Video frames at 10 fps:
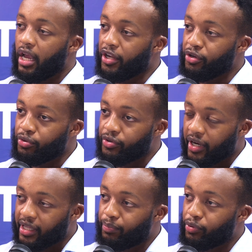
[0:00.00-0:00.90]
And you'd
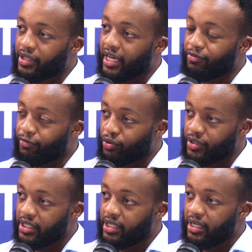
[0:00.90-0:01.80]
rather put that
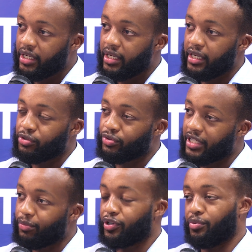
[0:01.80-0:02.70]
vote into
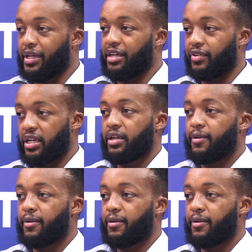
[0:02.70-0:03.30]
someone you believe in.